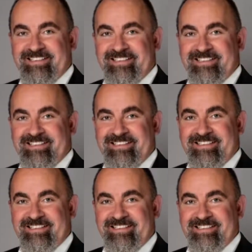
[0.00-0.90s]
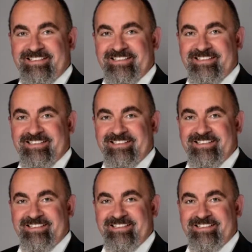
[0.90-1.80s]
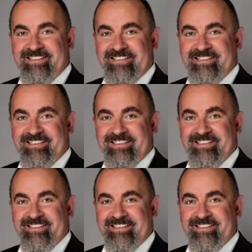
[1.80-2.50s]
I had a highly decorated career as an operations officer,